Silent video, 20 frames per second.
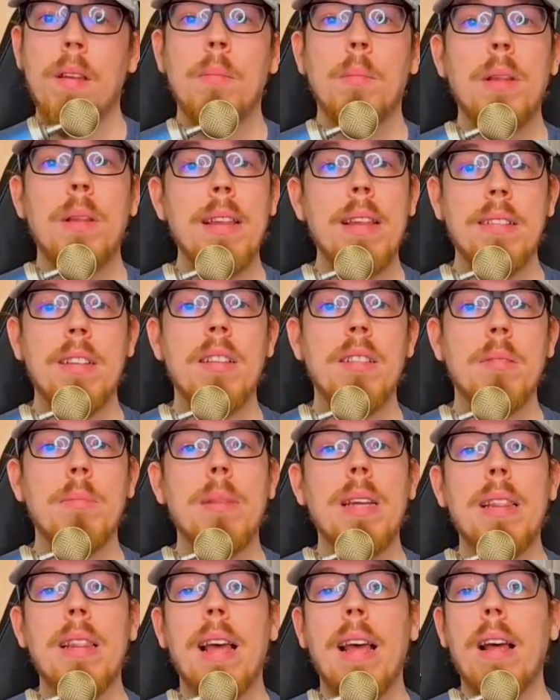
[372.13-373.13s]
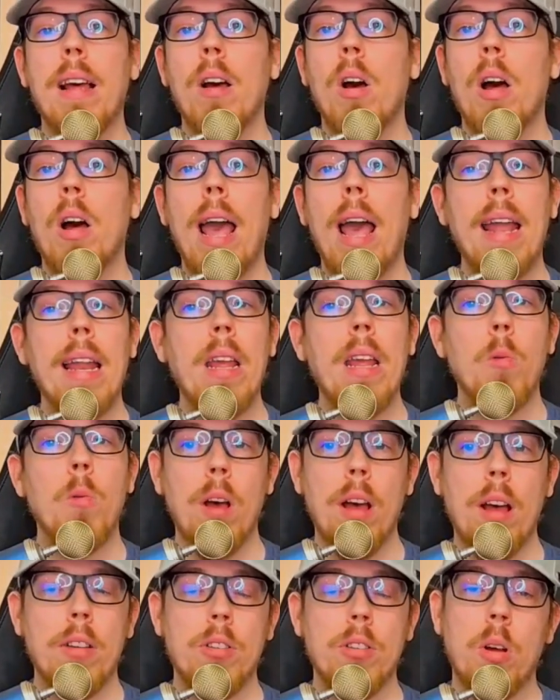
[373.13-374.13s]
But this doesn't mean they are any
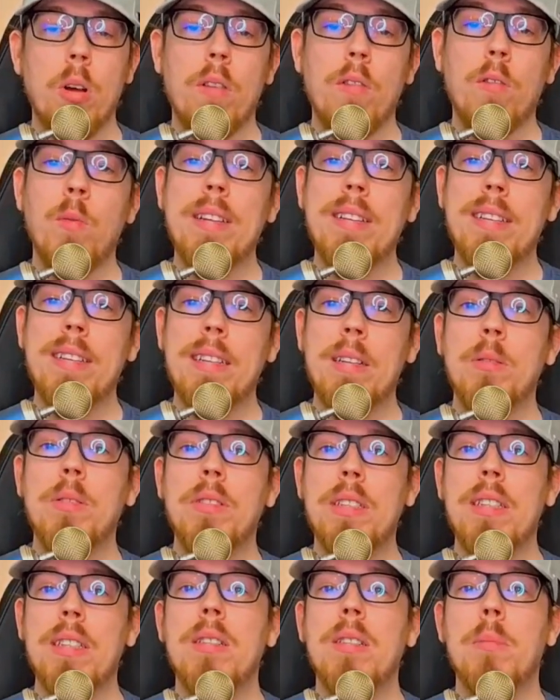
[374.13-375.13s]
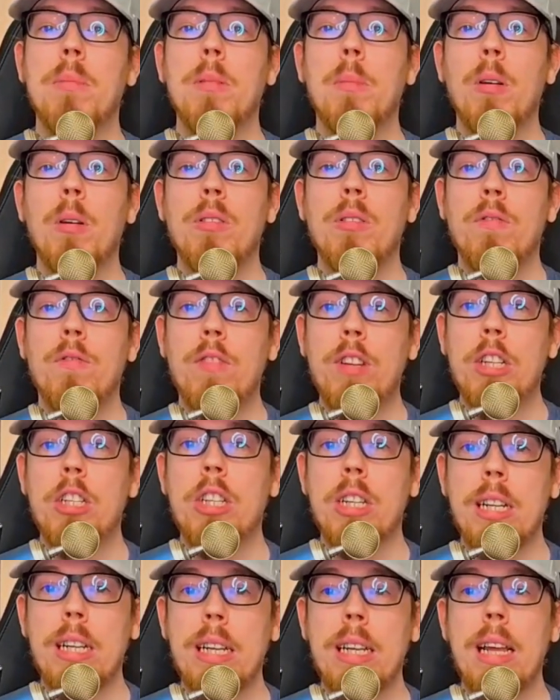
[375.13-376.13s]
worse off. We still see some of the most
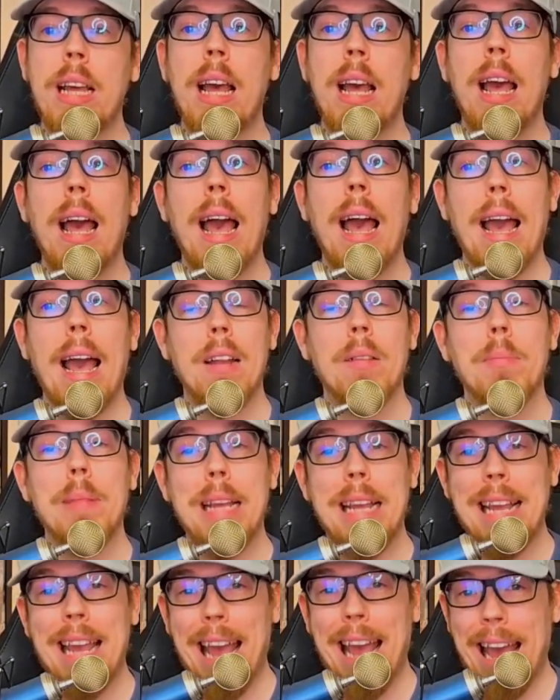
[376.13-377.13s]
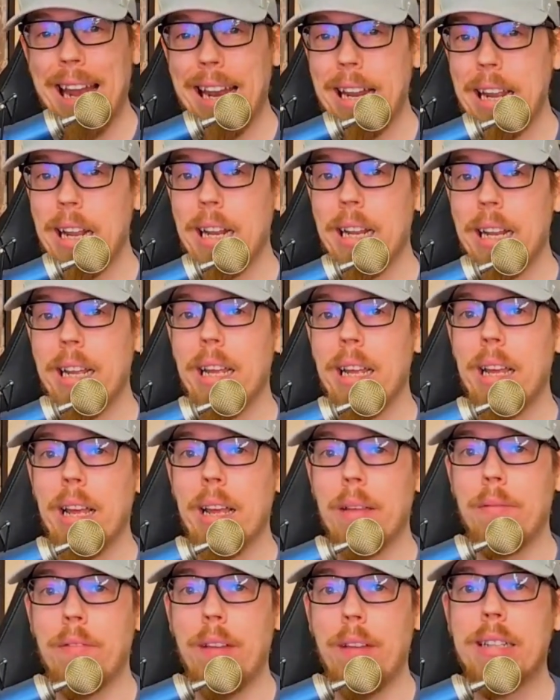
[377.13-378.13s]
visually and mechanically
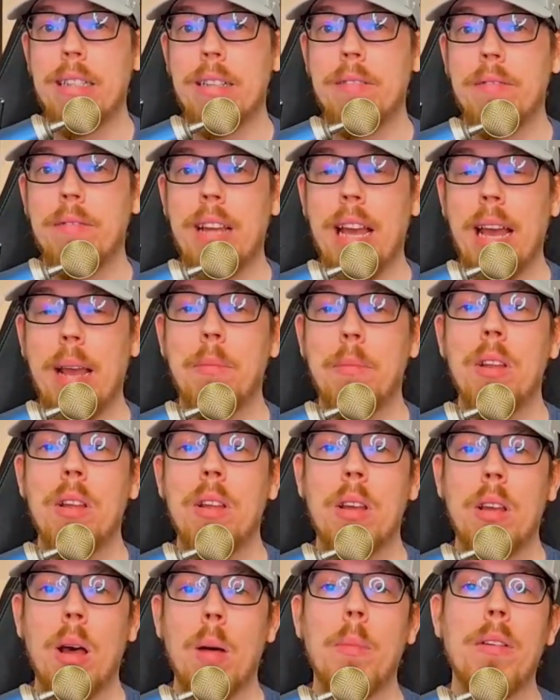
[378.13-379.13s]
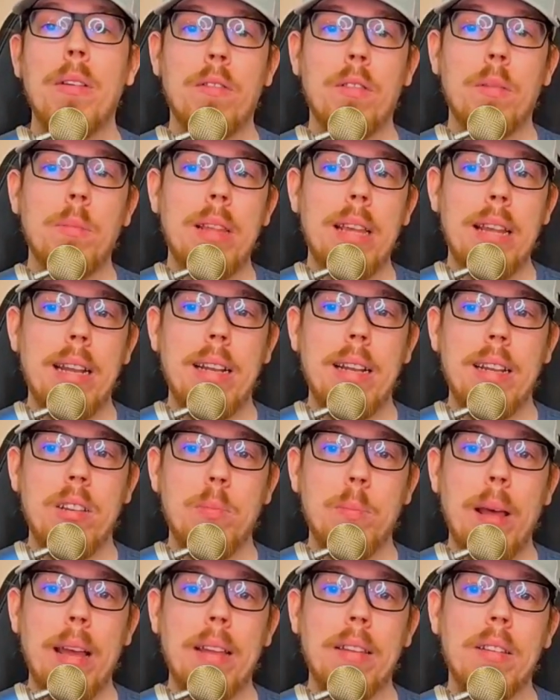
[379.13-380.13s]
inventive games coming from the indie
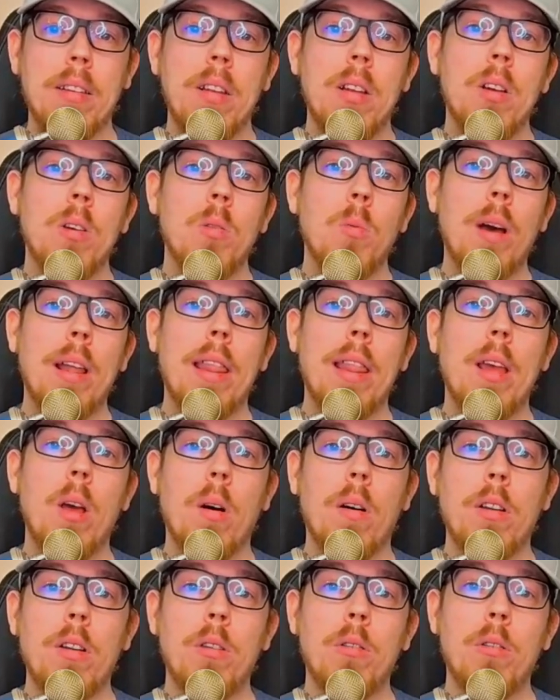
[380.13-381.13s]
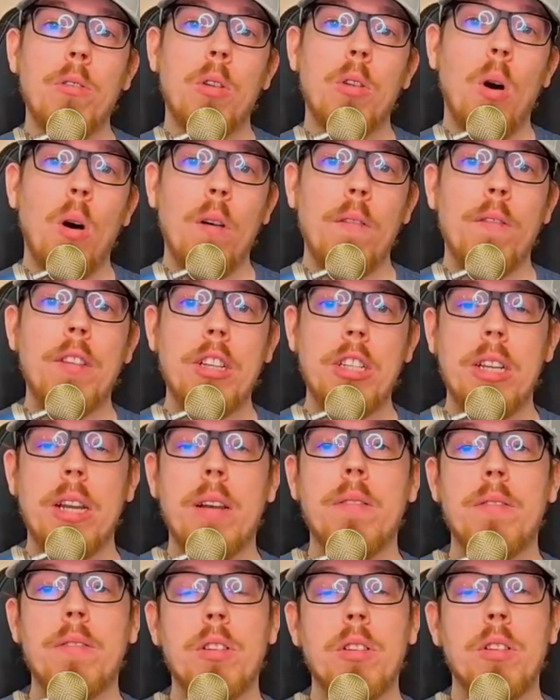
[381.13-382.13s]
space, where they use
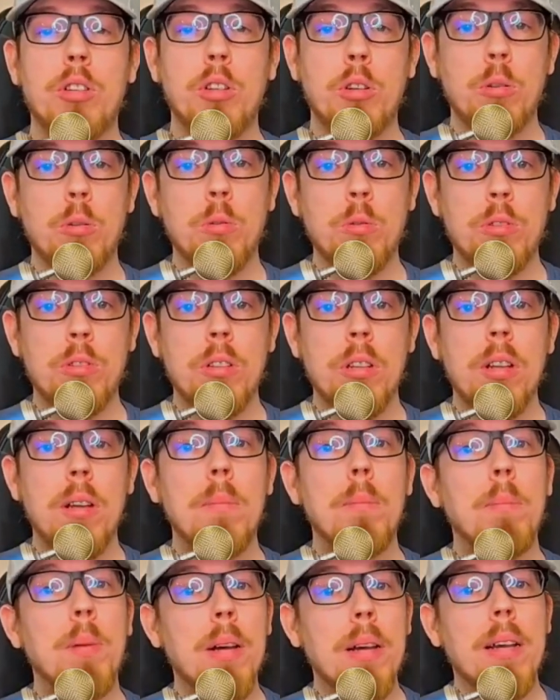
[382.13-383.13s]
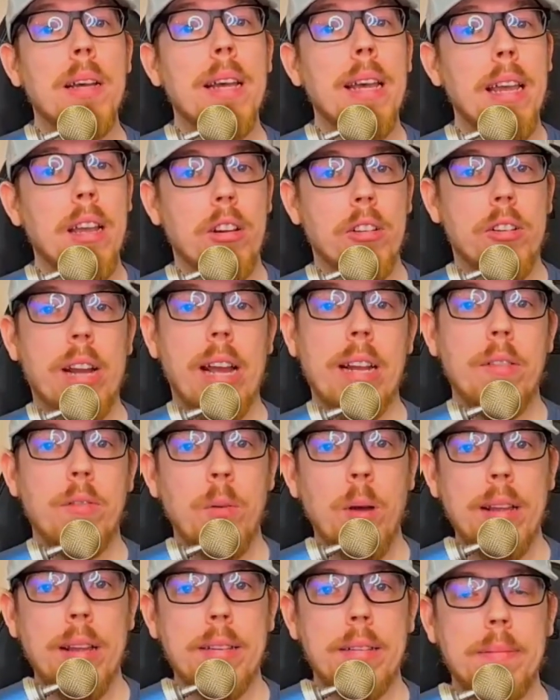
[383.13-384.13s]
off-the-shelf tools, but in creative
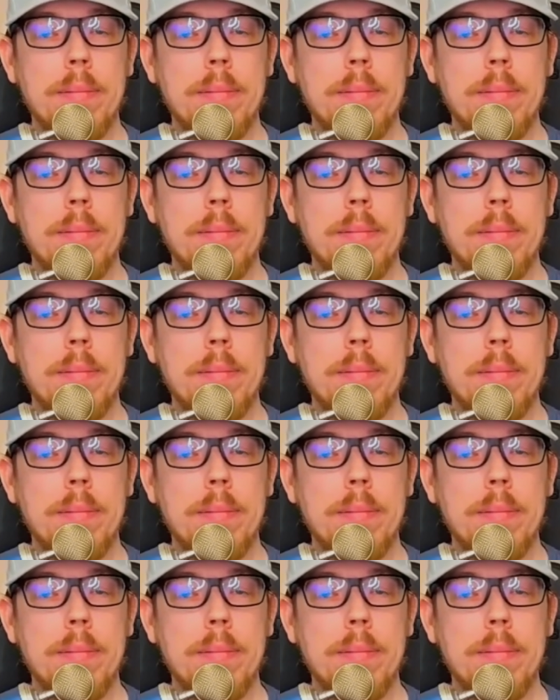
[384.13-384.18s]
ways.